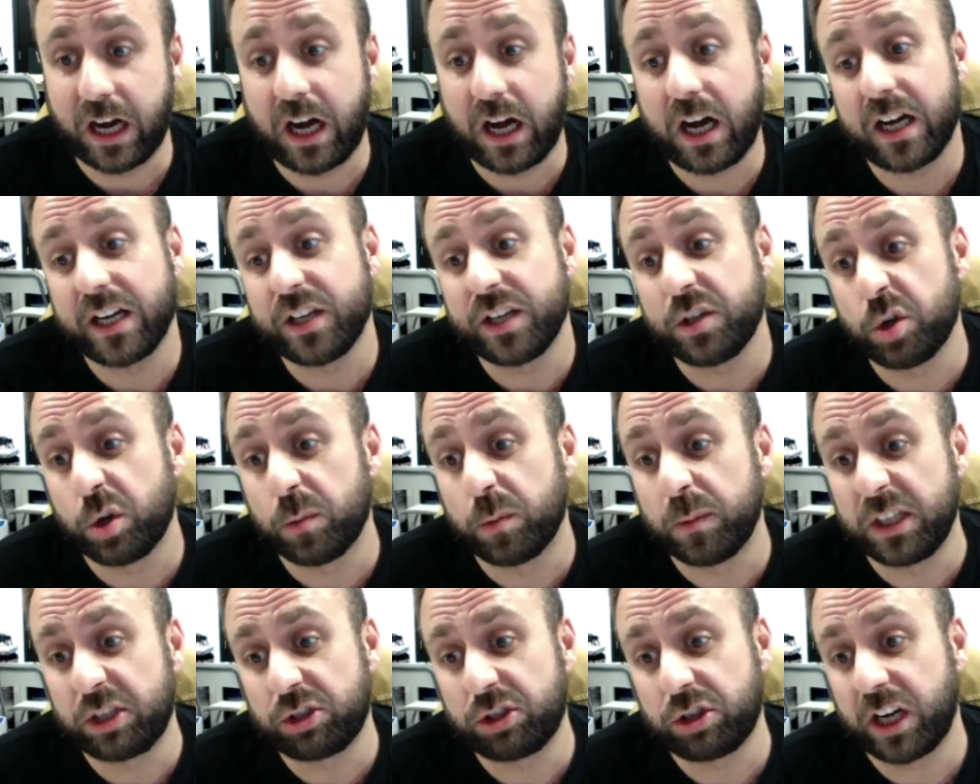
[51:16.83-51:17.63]
I
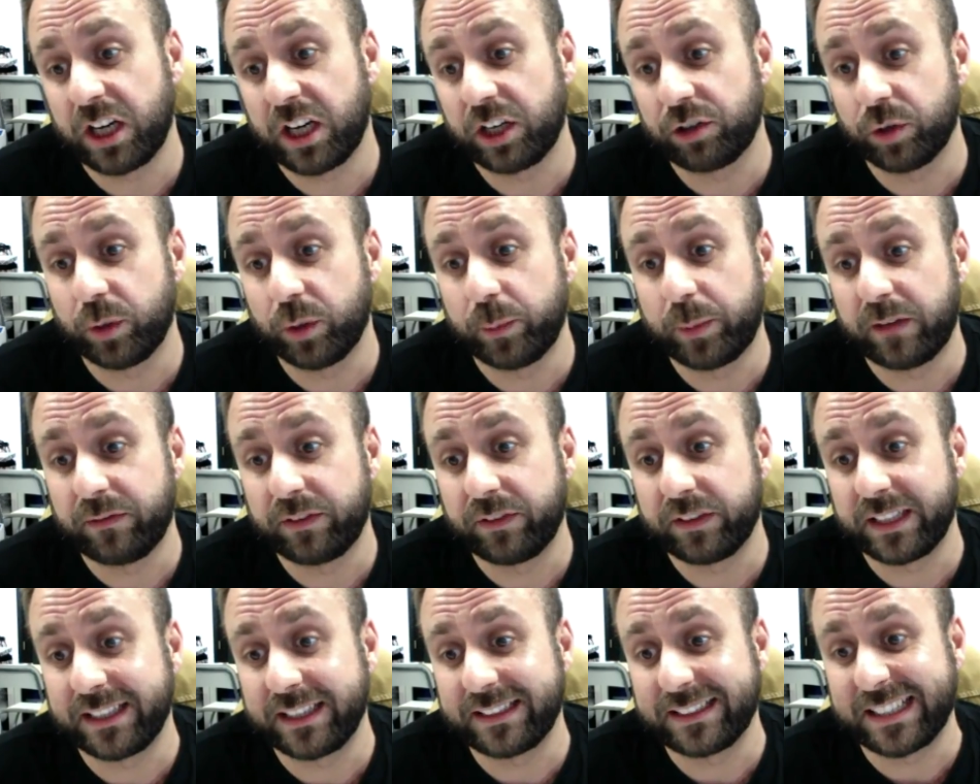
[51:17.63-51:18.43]
normally try and group
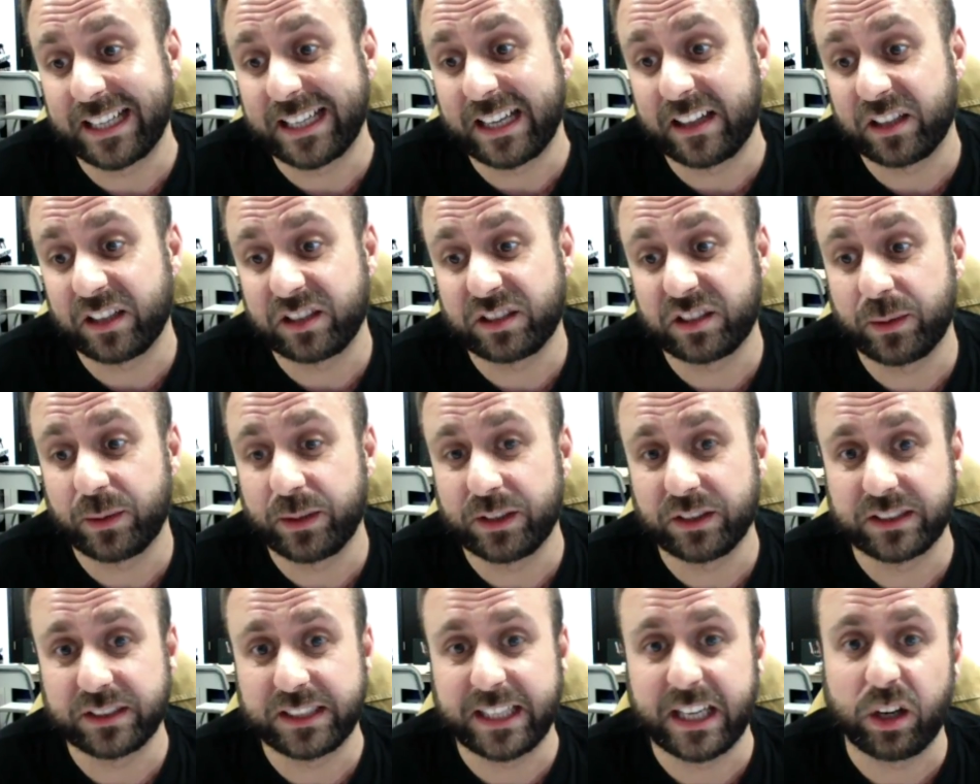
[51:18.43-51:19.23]
everything together so it
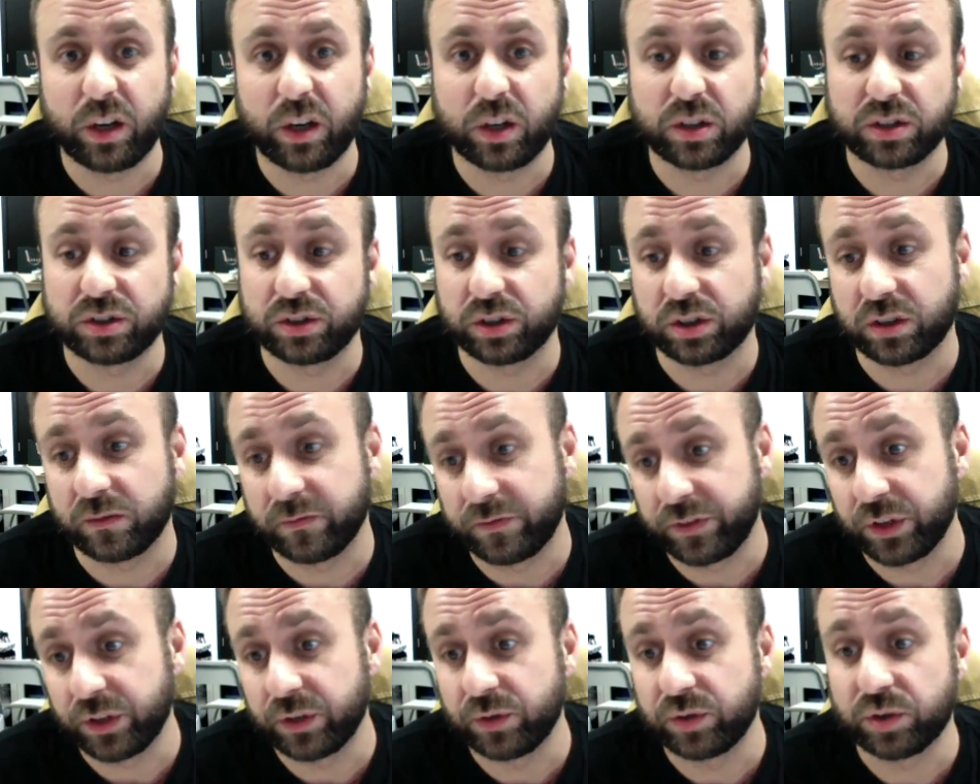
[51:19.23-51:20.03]
doesn't get lost or
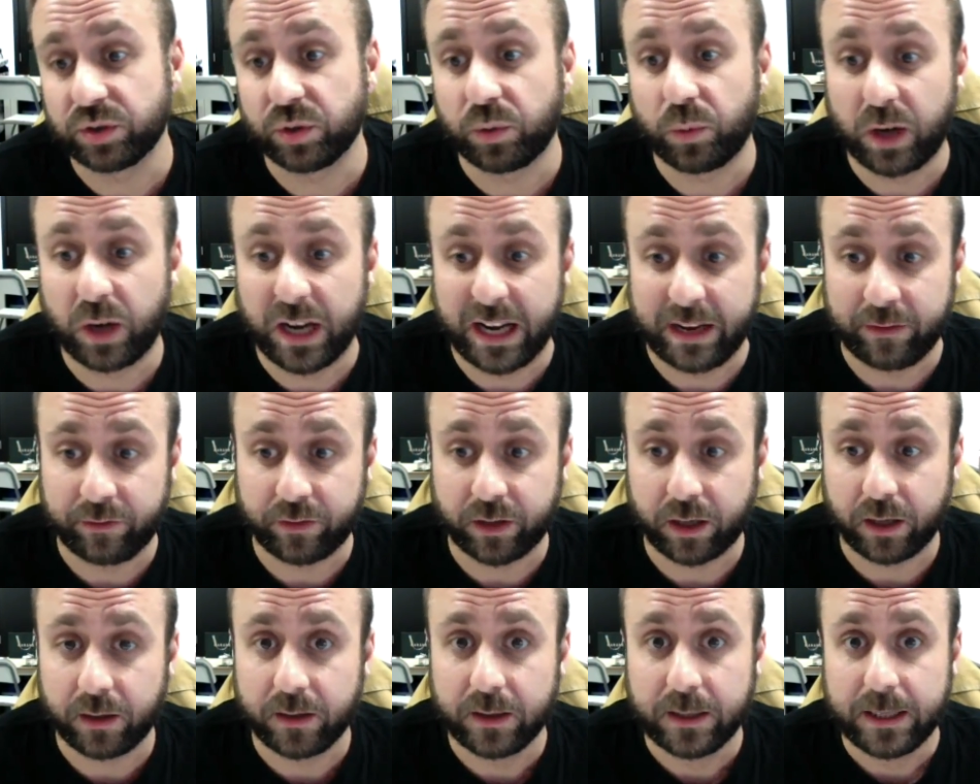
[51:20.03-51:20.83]
confused or
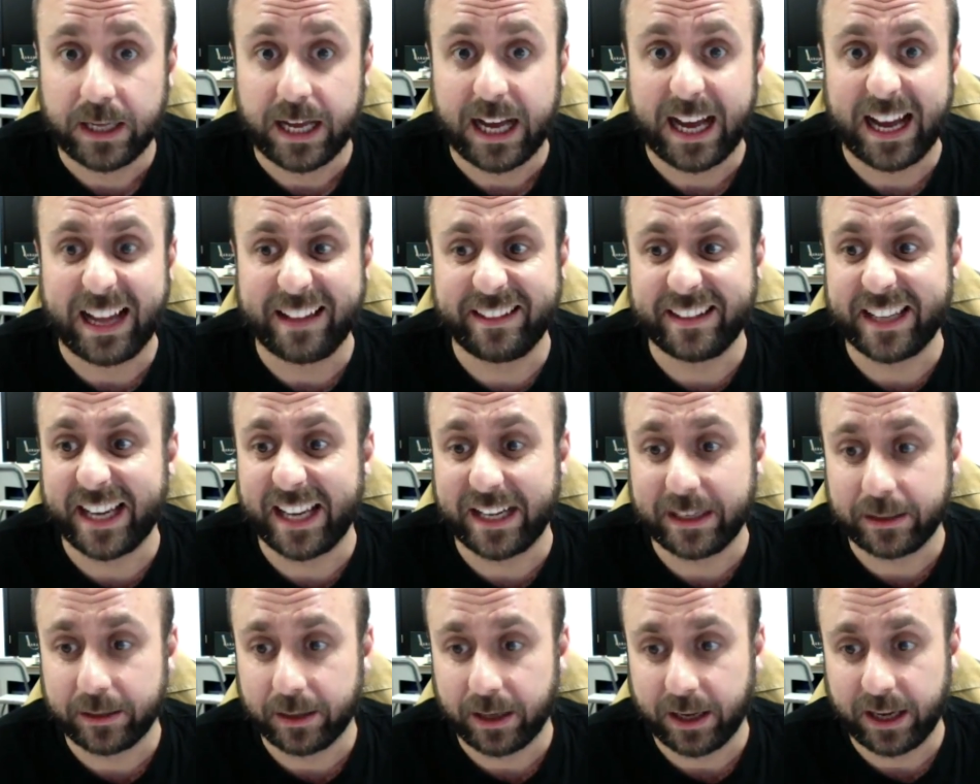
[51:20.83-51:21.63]
whatever, and
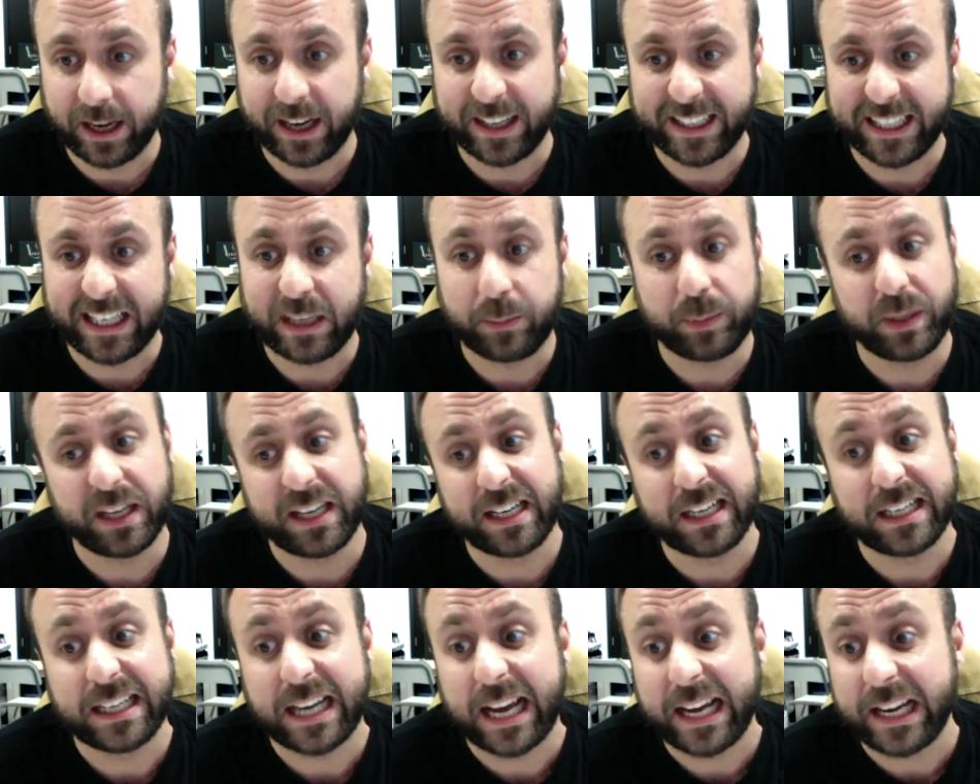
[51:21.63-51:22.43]
keep it in
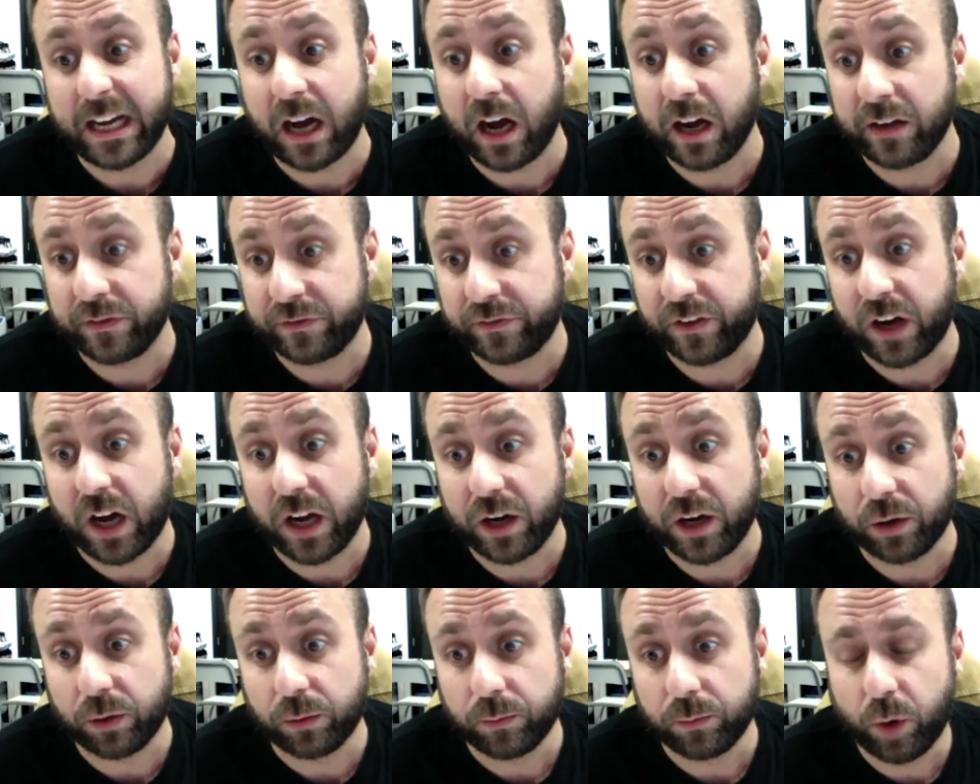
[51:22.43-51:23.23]
an AI
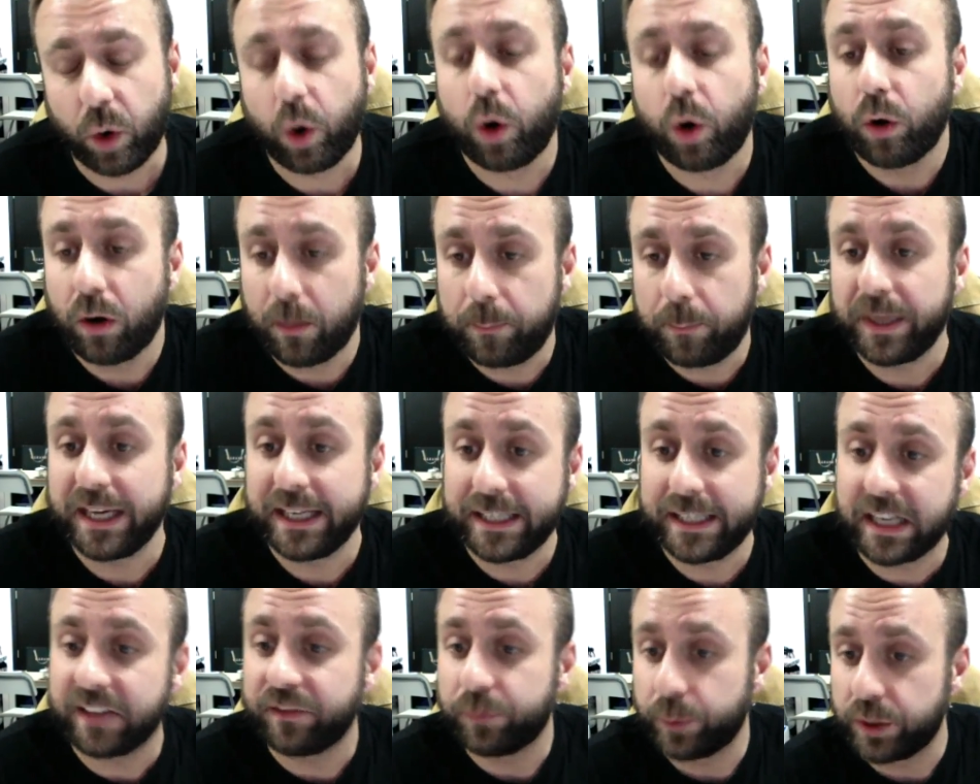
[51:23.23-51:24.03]
file or a
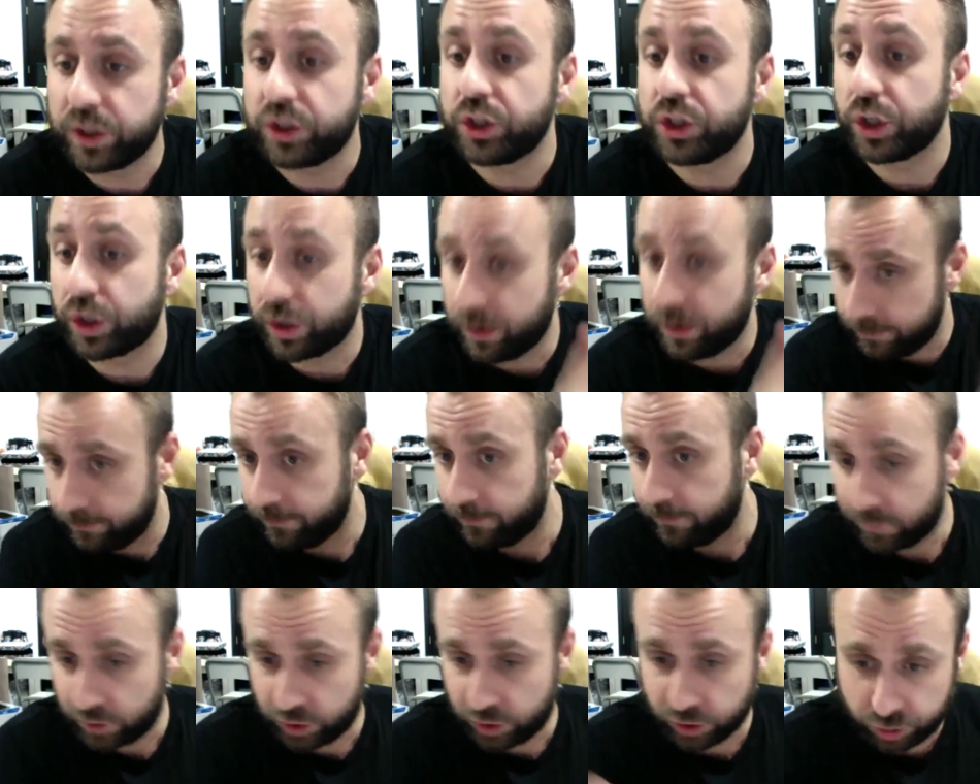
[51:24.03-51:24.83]
PDF which you can
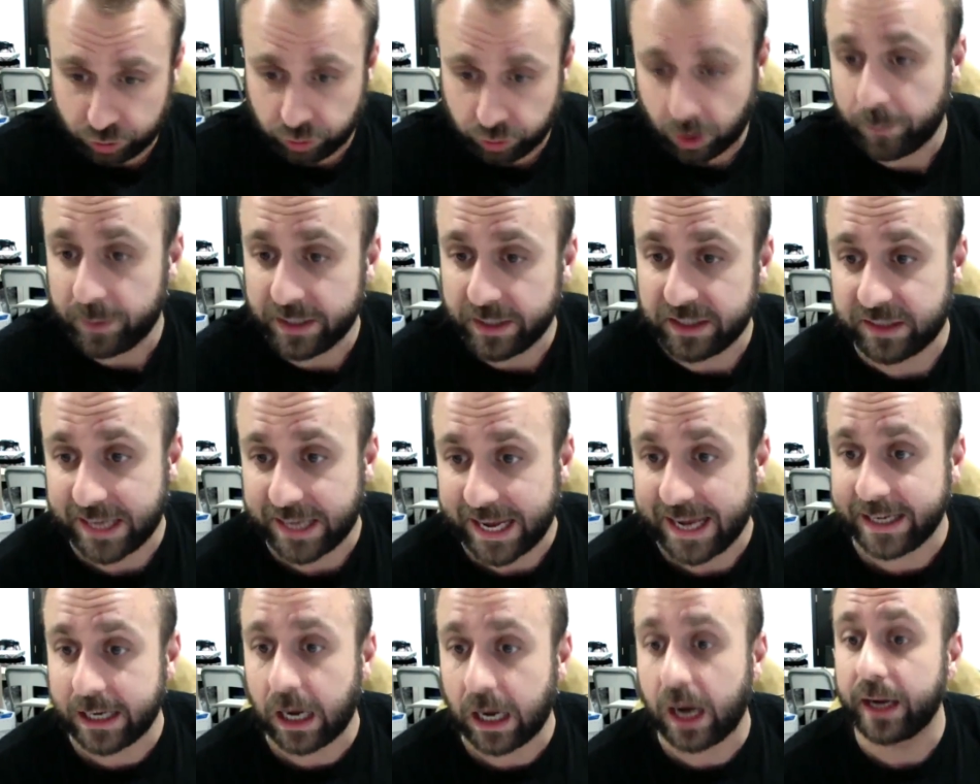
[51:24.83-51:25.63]
just drop into
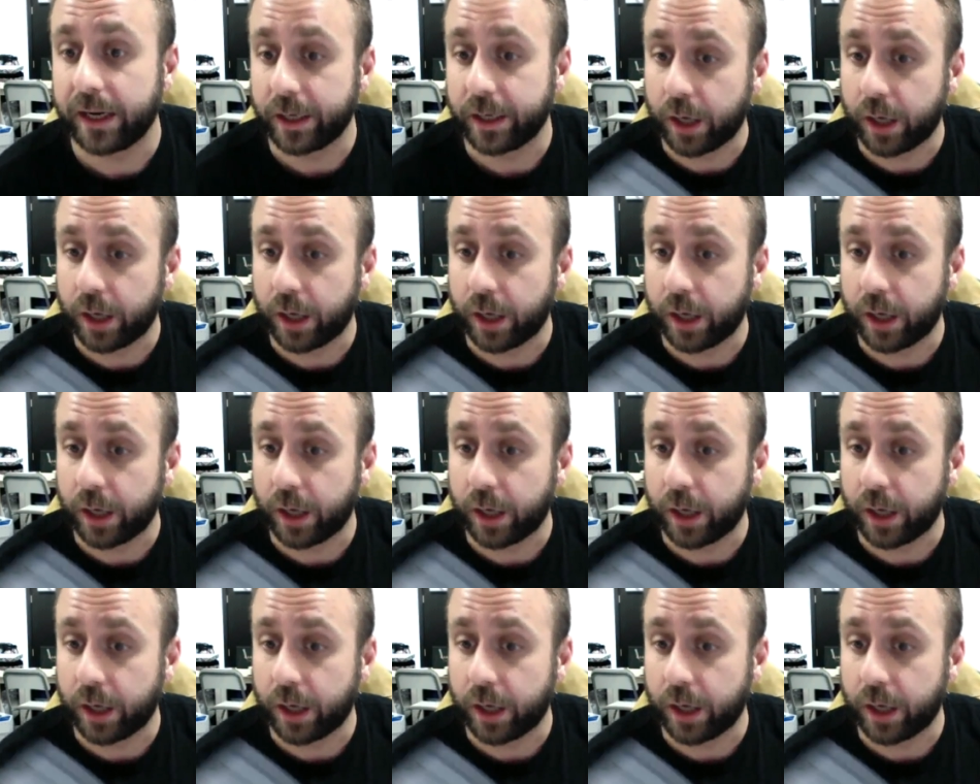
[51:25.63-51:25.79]
AI and